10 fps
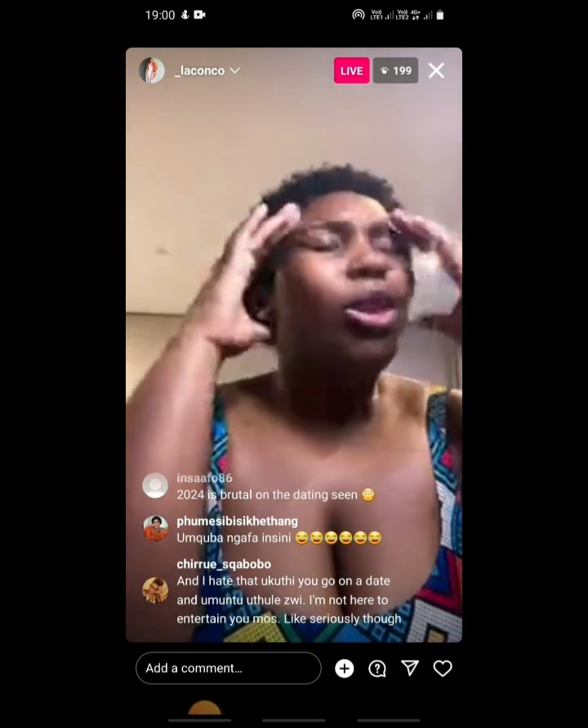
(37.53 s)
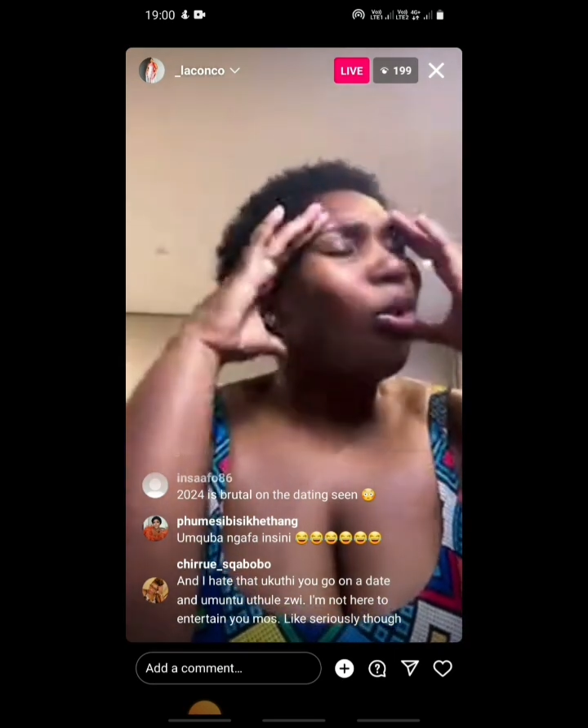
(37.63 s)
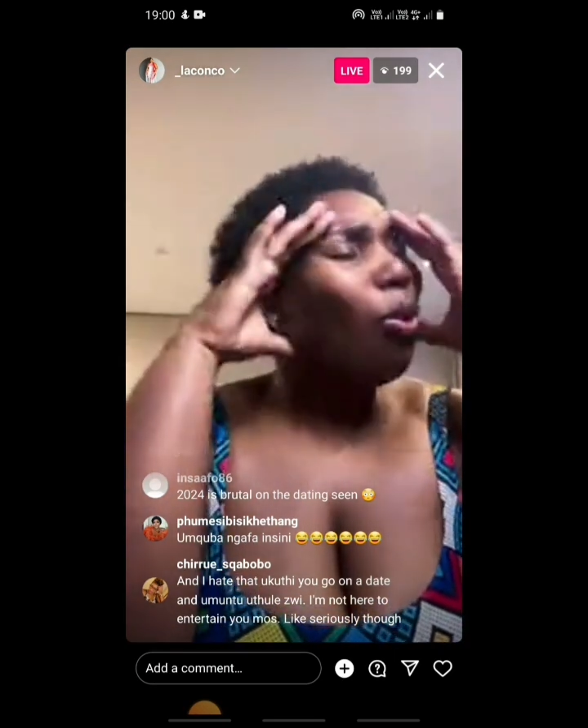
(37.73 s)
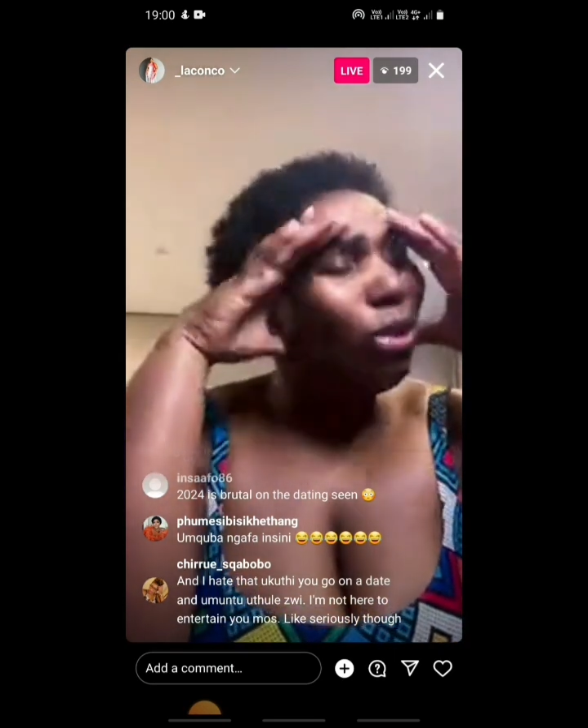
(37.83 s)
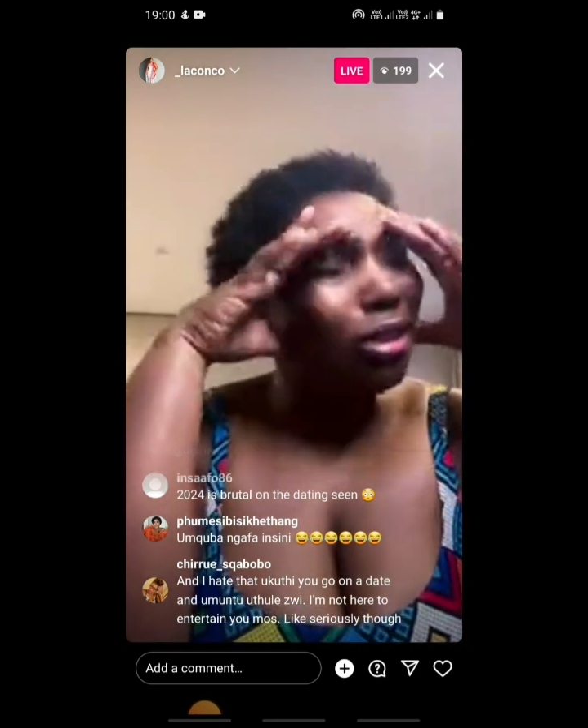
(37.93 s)

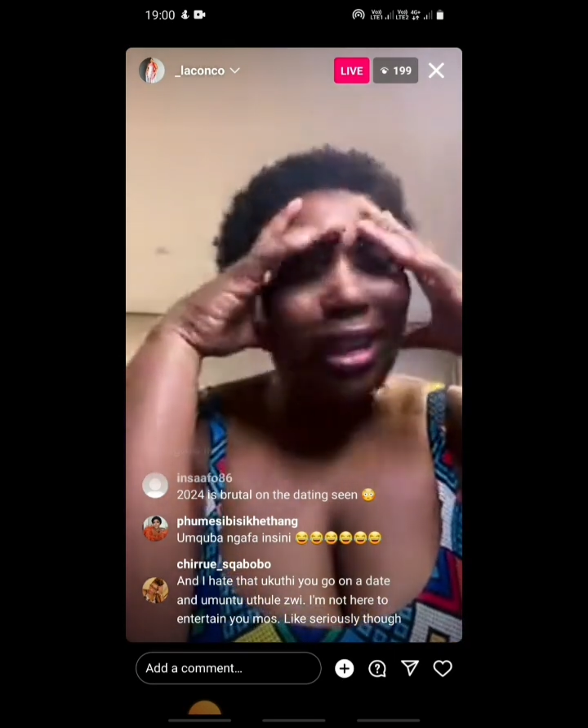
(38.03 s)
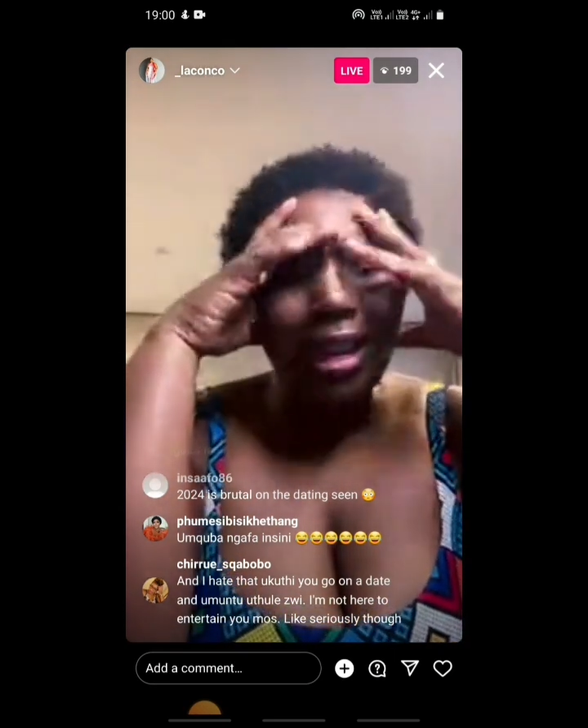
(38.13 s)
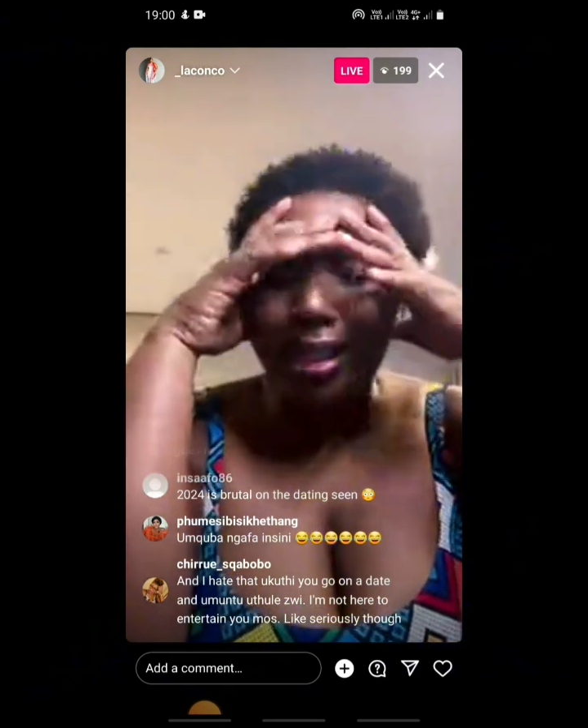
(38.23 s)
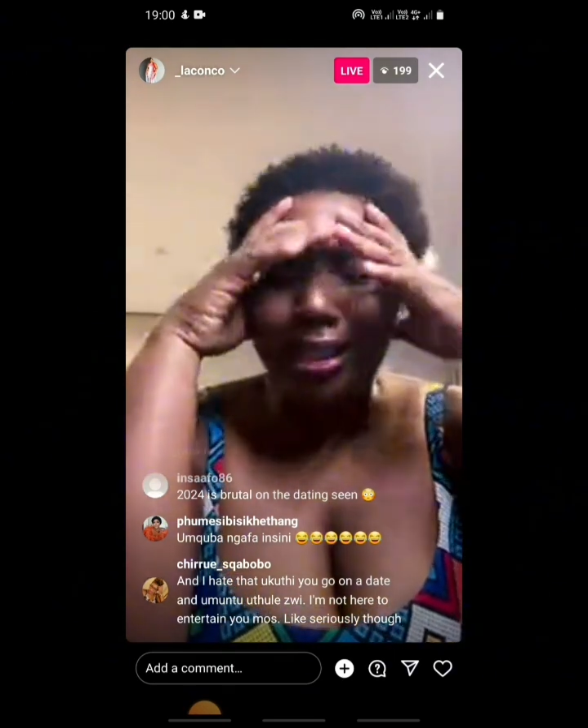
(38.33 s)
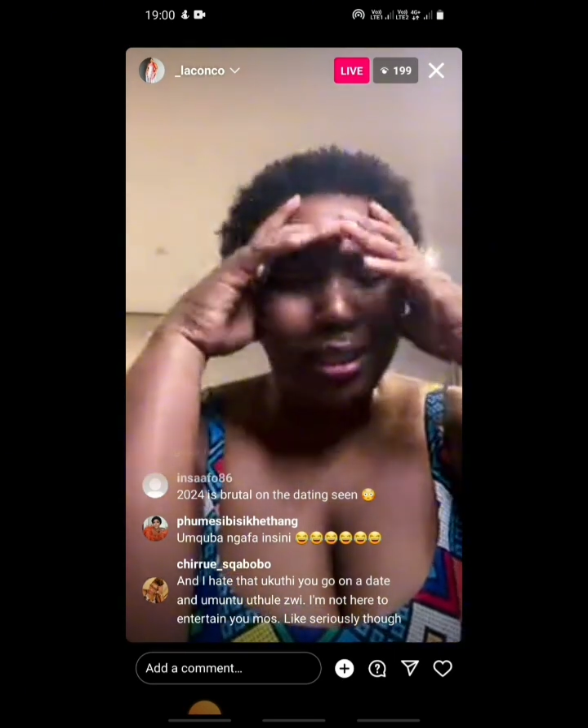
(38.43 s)
with
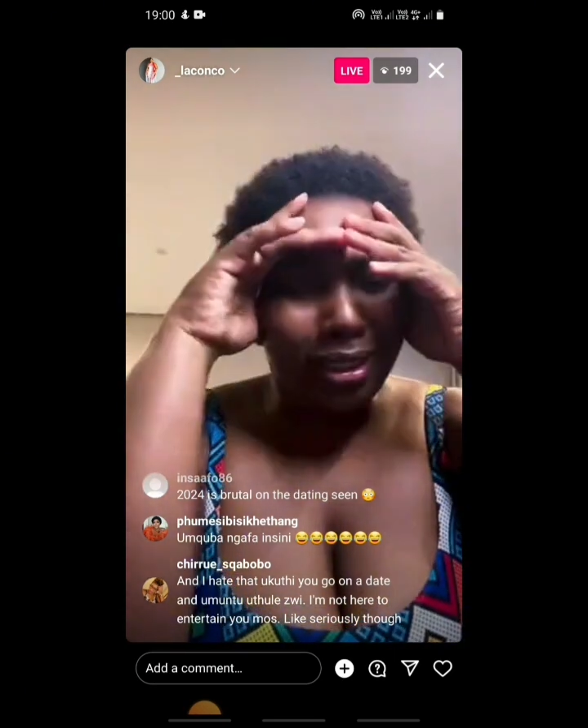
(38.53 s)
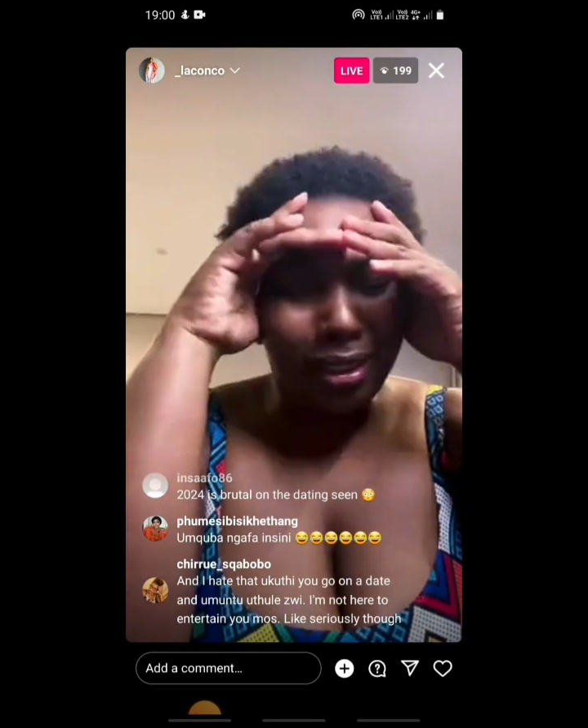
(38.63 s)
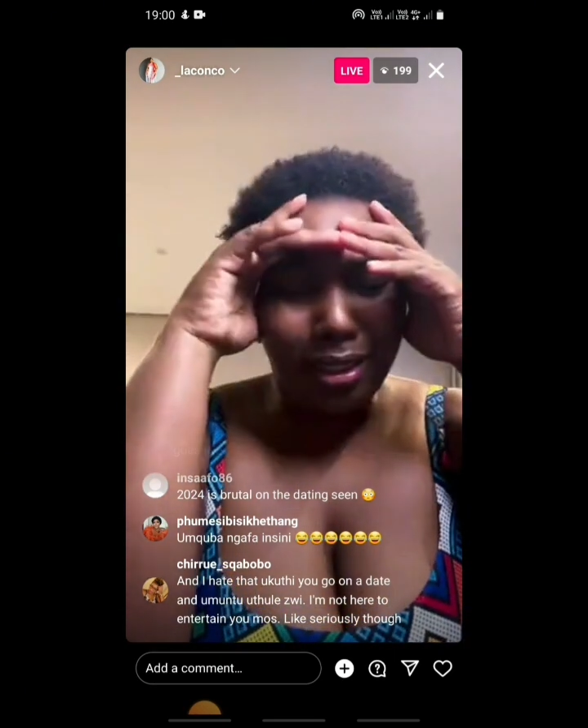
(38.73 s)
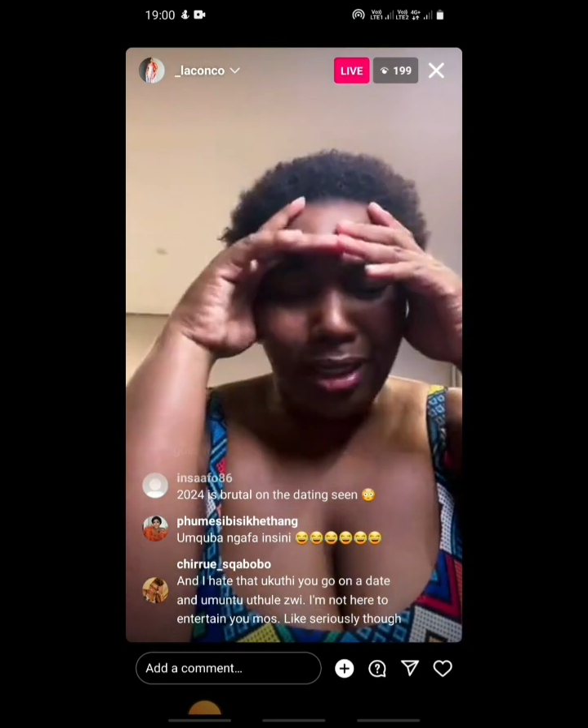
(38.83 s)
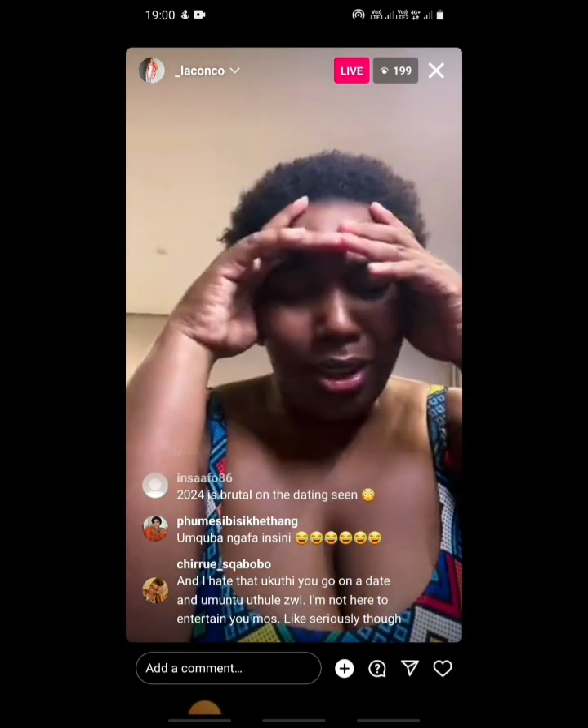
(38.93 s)
whose energy,